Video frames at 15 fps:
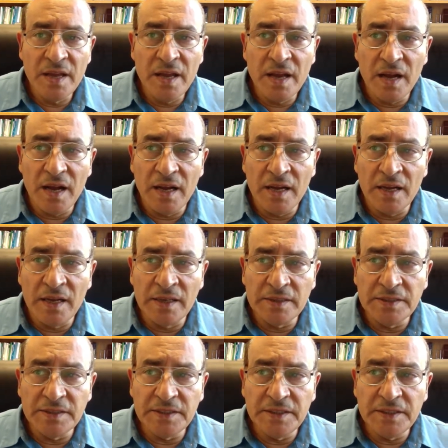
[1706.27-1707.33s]

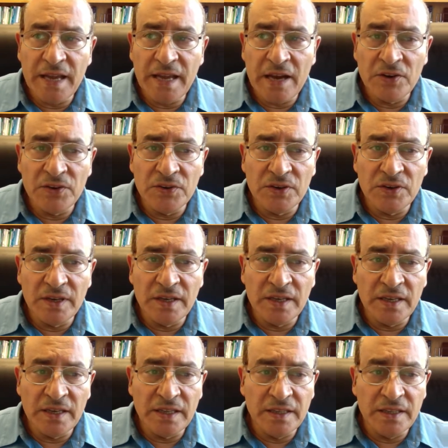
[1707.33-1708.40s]

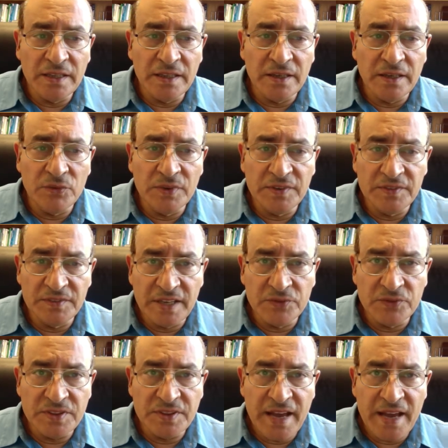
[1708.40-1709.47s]
Now we've done
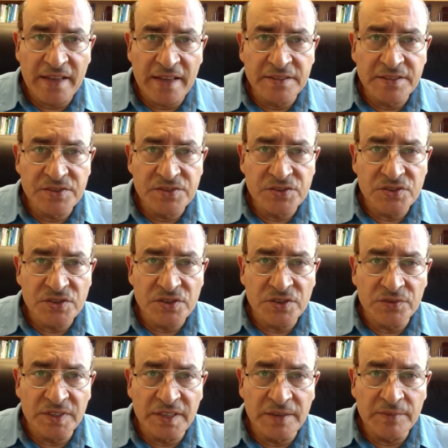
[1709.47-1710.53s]
with that, so we
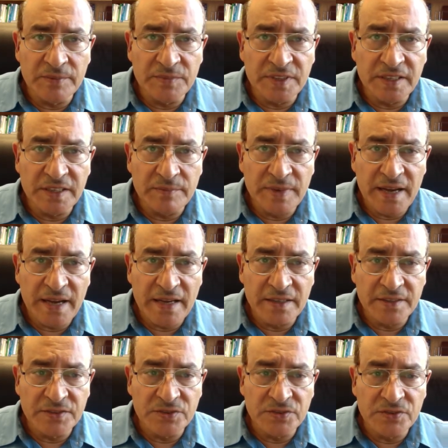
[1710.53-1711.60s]
can bring it back
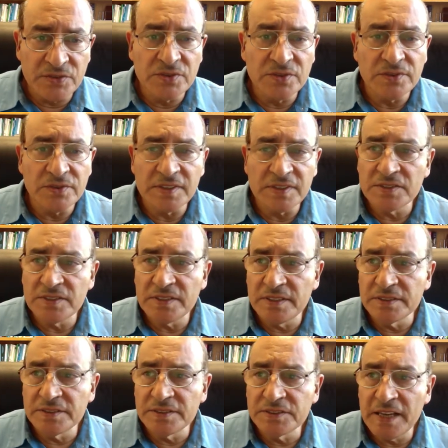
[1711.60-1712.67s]
to original
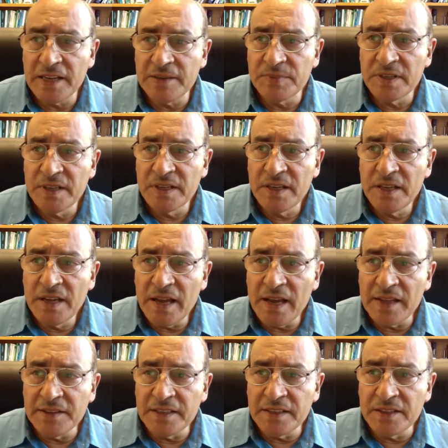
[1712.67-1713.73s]
shape,
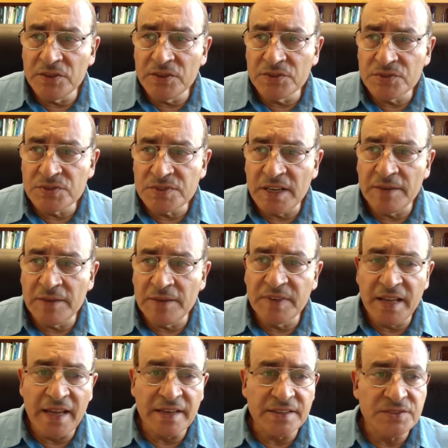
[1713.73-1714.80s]
and then go to solid
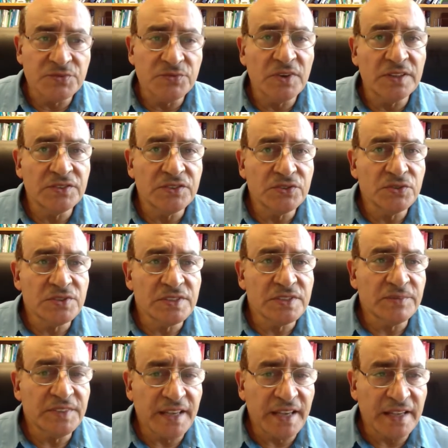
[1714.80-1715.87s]
mechanics. We want to do
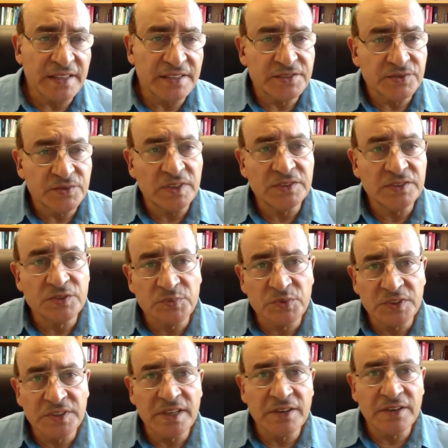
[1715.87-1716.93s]
something else. We want to put
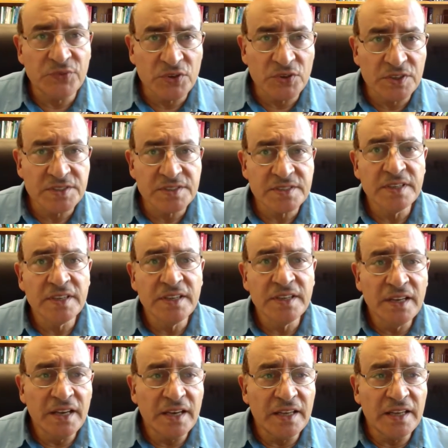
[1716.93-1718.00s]
a force,
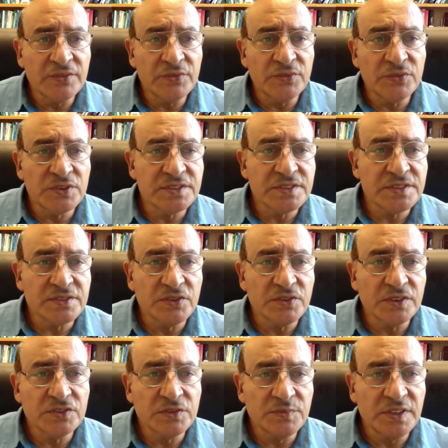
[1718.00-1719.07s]
and the force is going
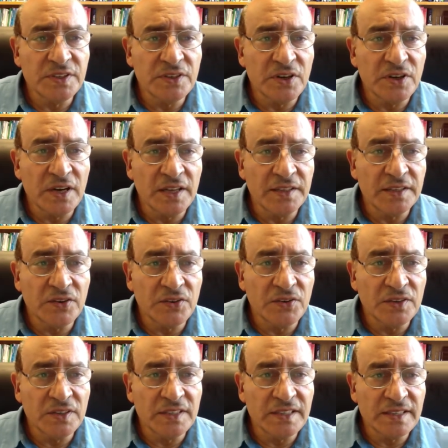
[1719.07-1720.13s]
to be on
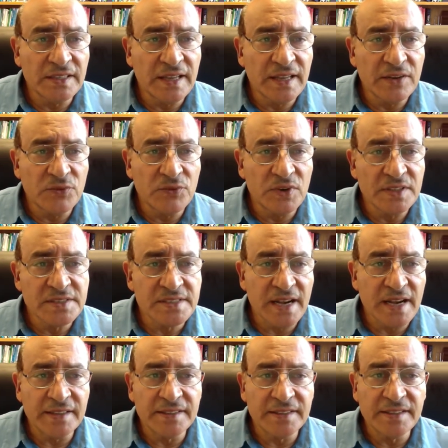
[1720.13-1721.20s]
only like one
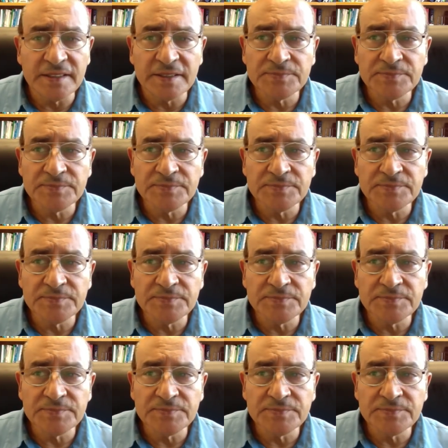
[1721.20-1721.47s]
side here.